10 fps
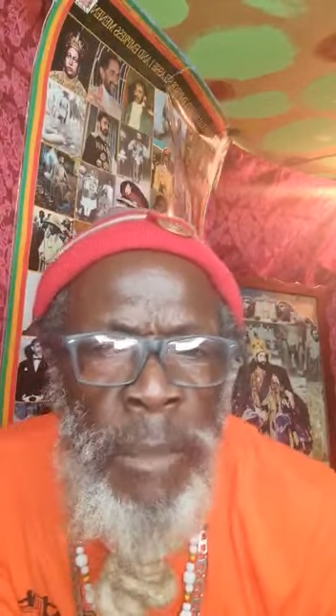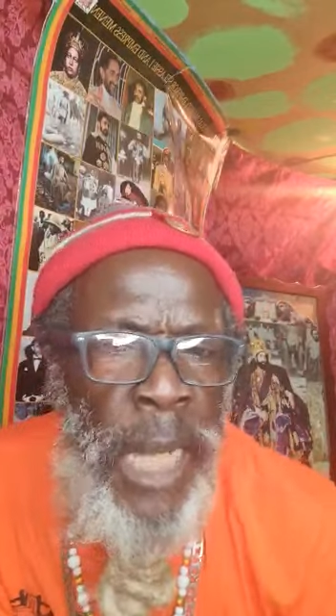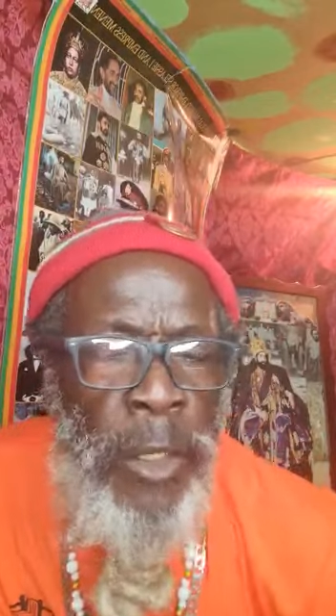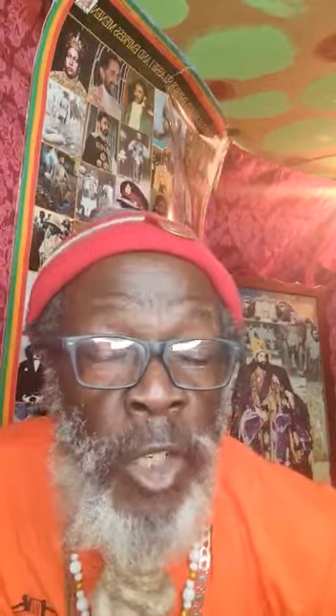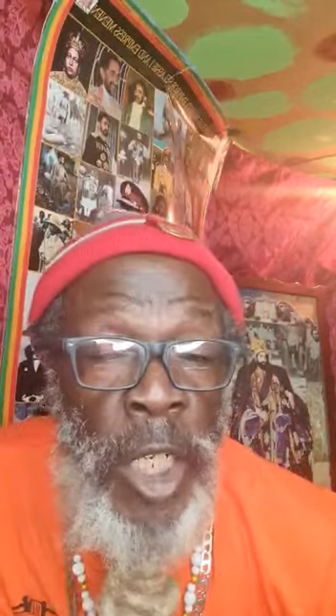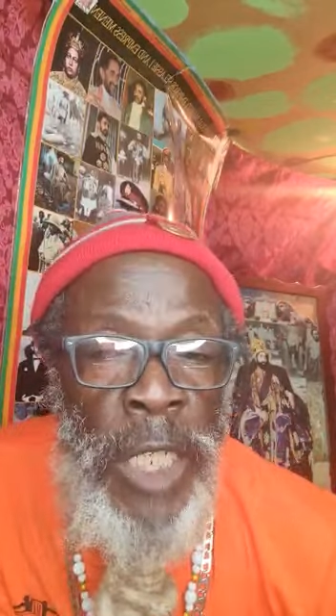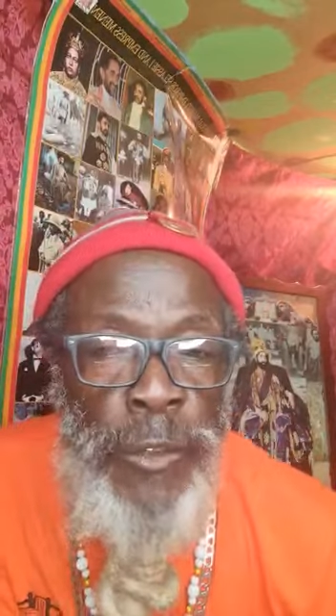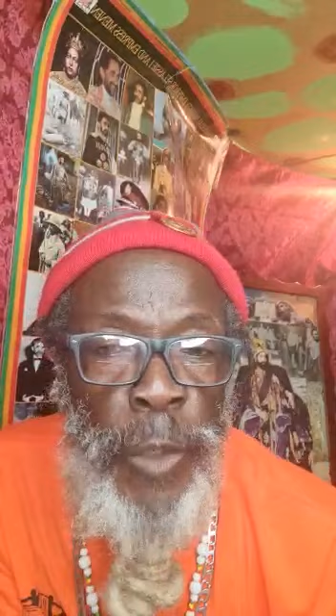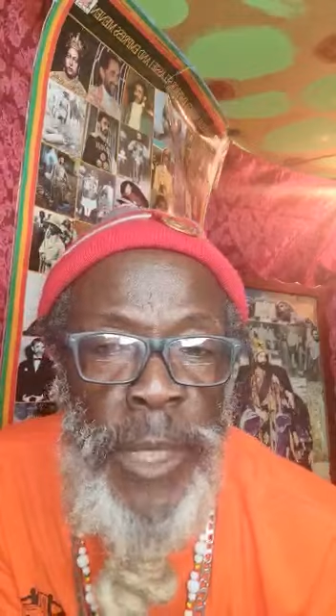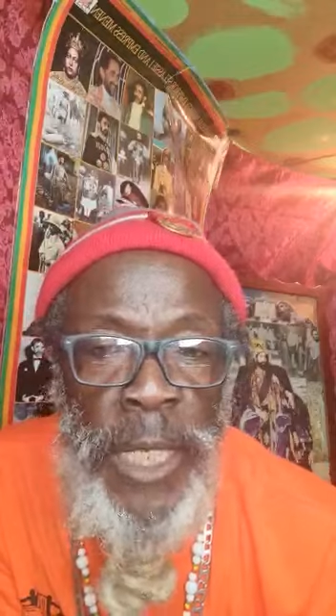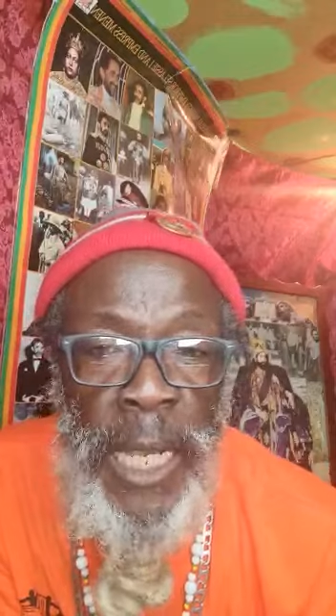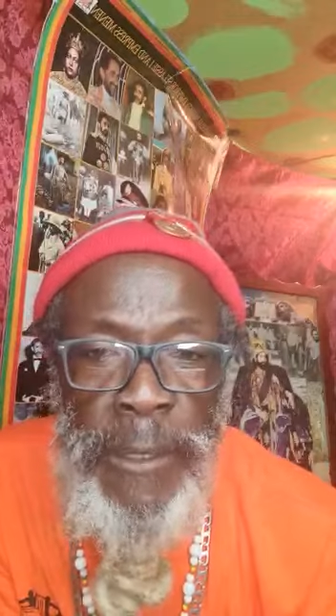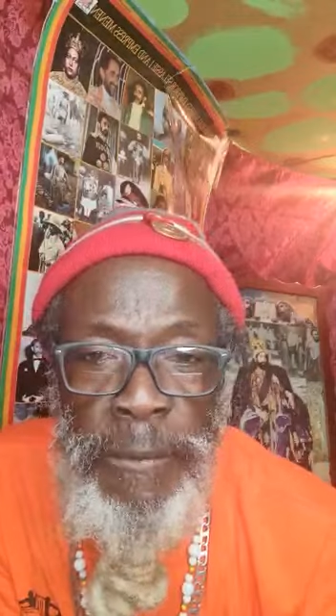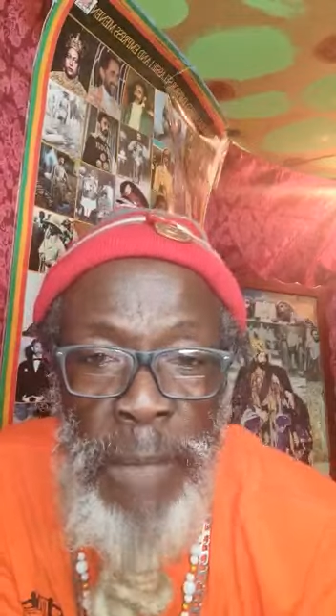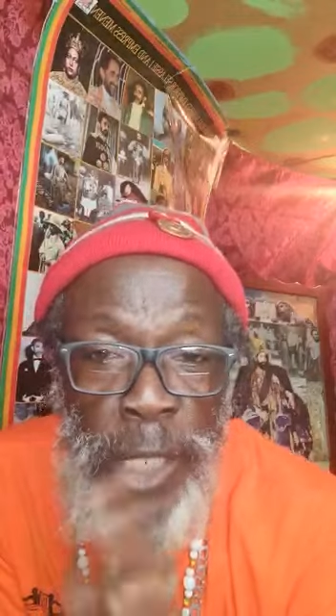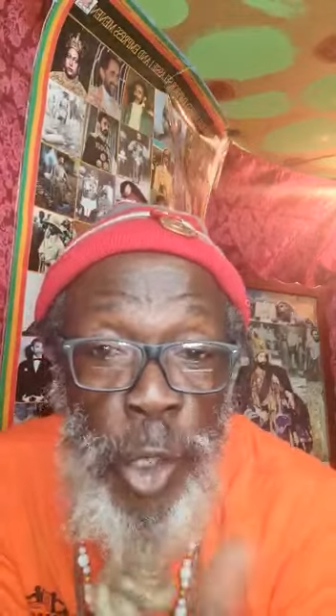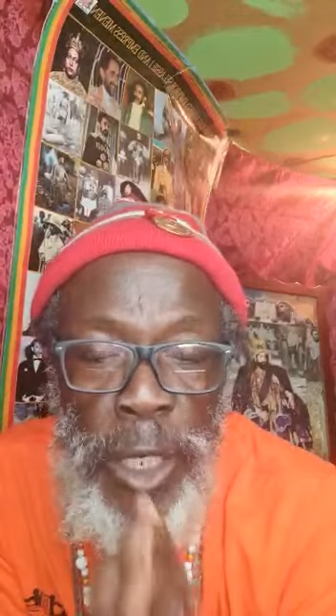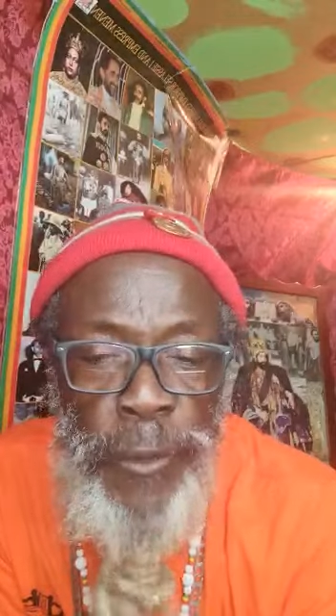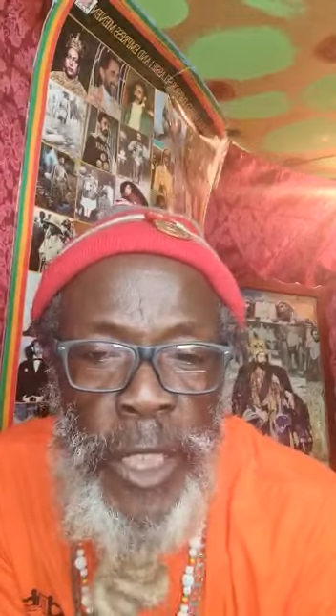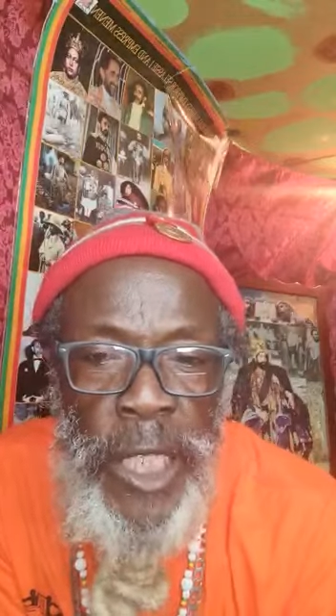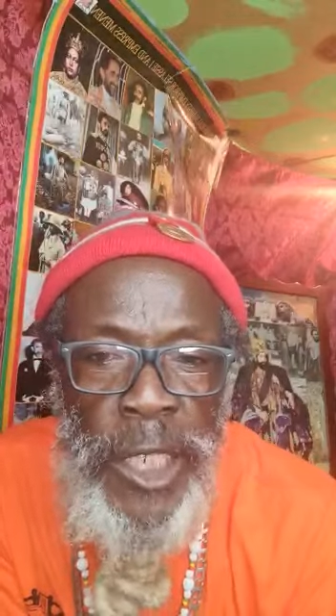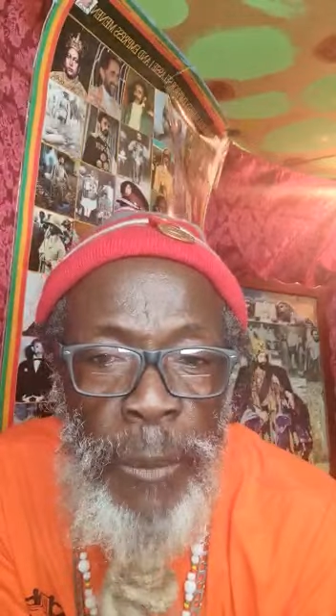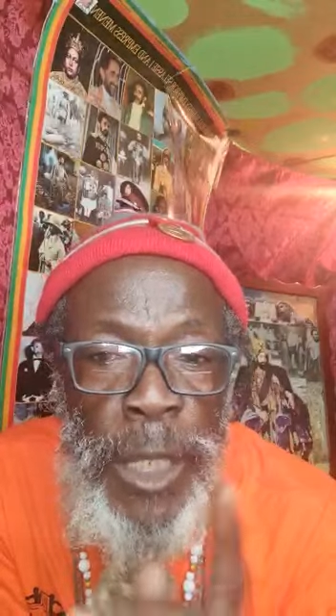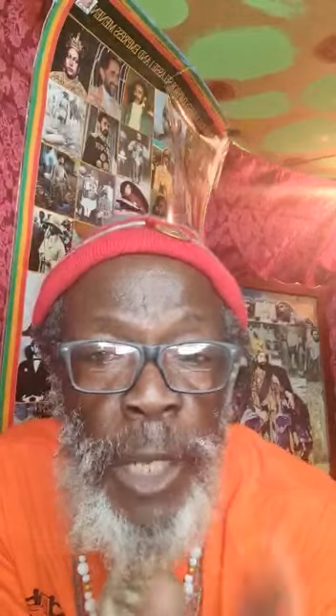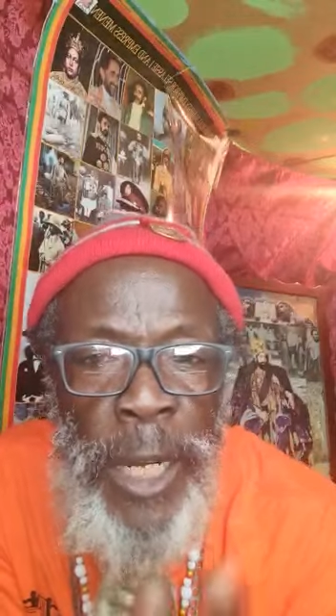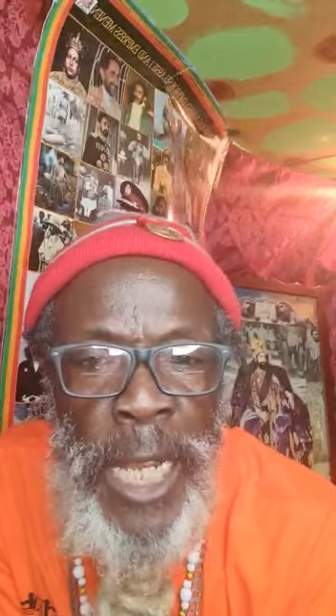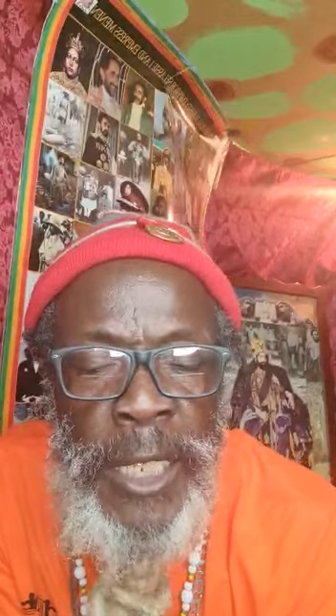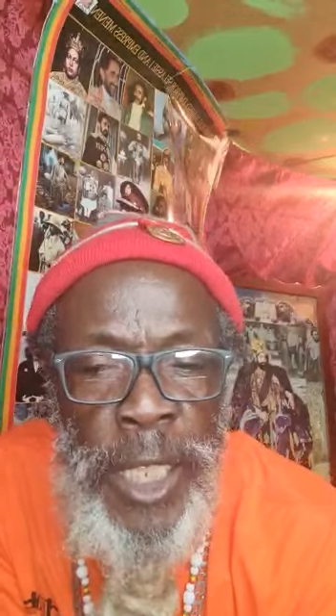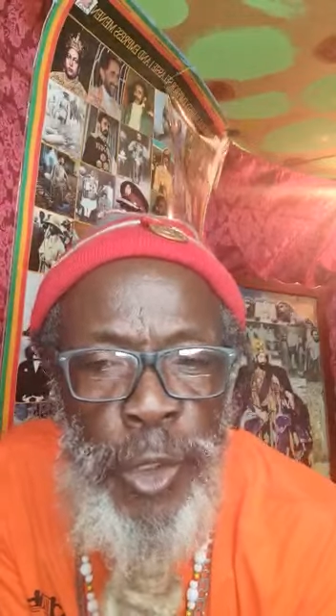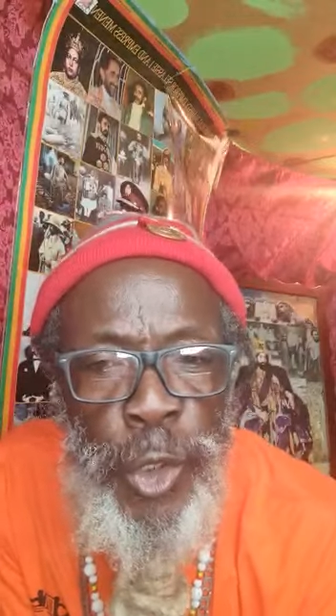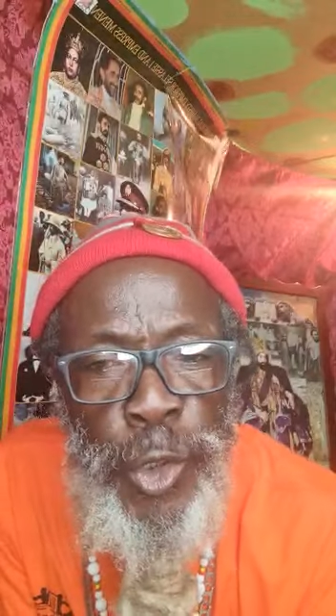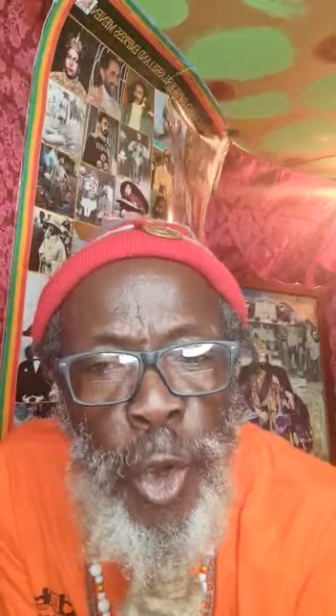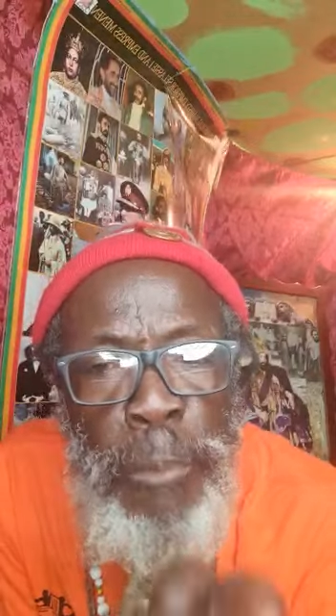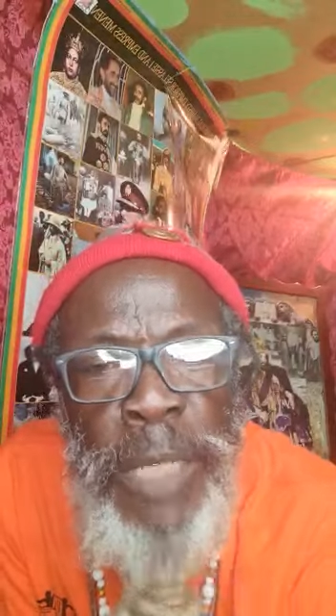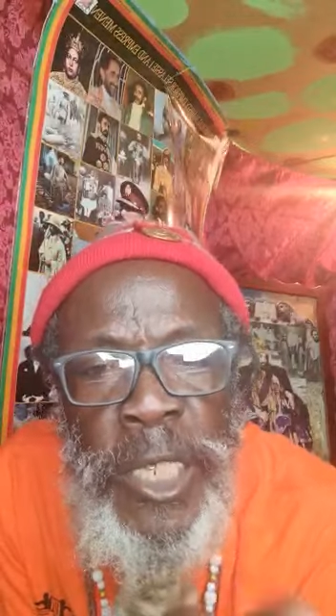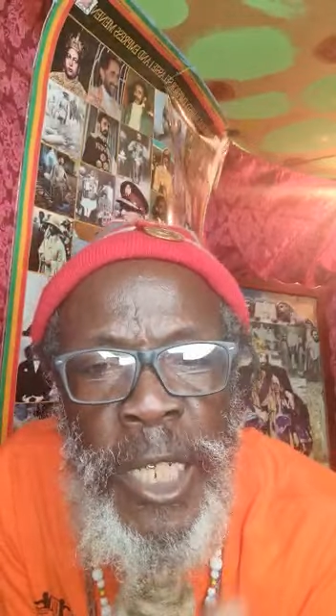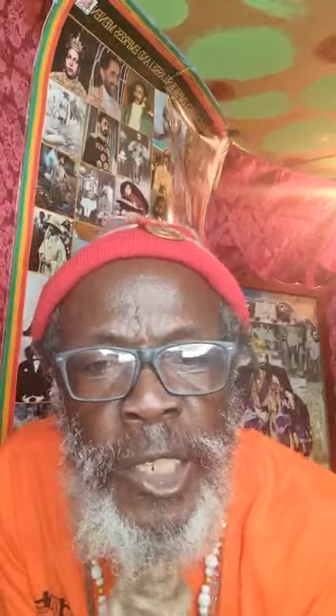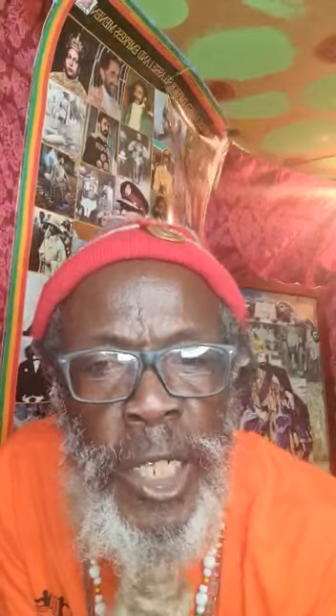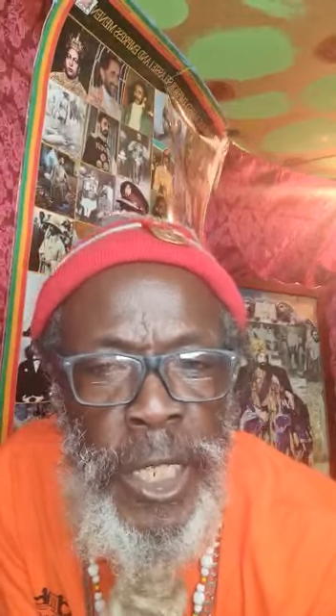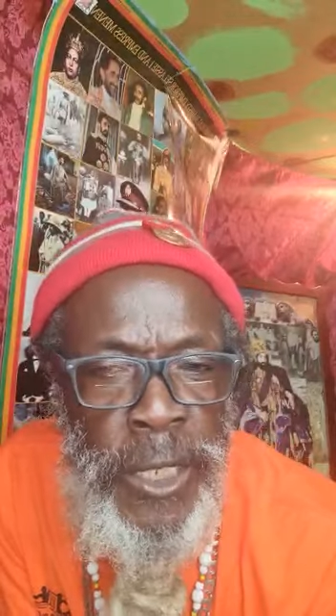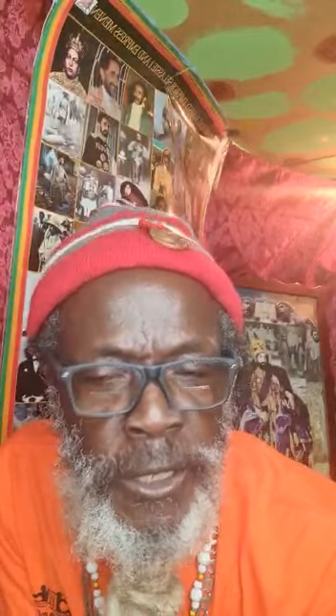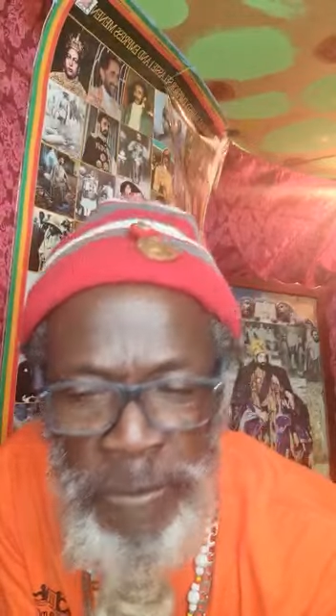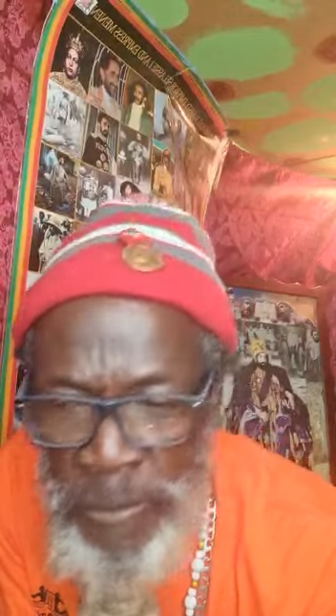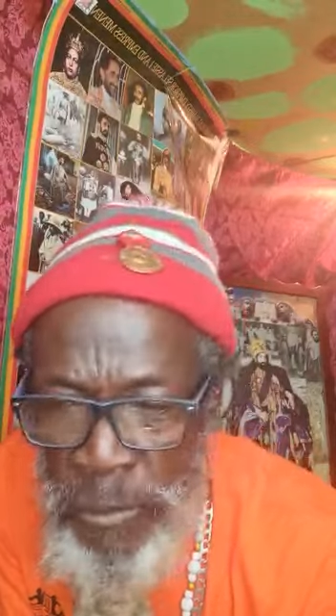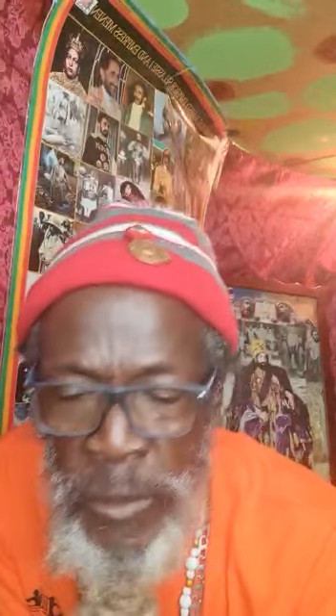Me not going to leave Jamaica by no invitation. But hear what I say to you now, Mr. Jennings.